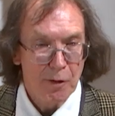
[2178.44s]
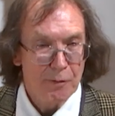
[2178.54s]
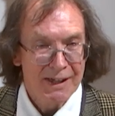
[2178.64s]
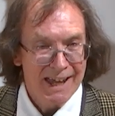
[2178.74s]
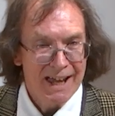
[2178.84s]

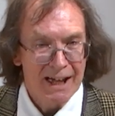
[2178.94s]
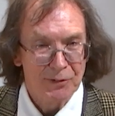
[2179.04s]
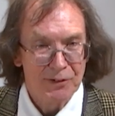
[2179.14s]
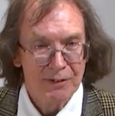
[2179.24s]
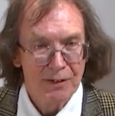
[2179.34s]
not the
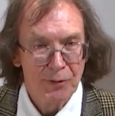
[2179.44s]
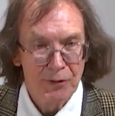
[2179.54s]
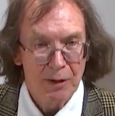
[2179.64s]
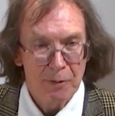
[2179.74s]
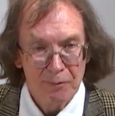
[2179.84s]
cat,
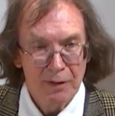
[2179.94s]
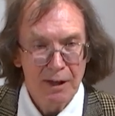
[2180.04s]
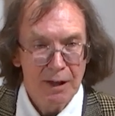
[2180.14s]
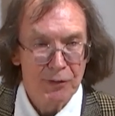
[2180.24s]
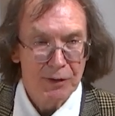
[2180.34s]
so
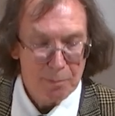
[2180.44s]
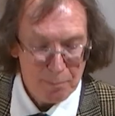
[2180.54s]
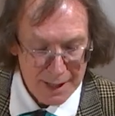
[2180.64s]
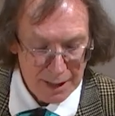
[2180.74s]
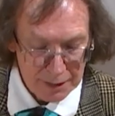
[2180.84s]
it's a
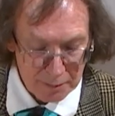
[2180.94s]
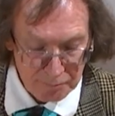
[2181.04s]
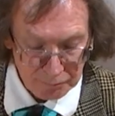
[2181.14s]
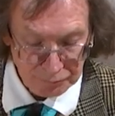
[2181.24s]
companion.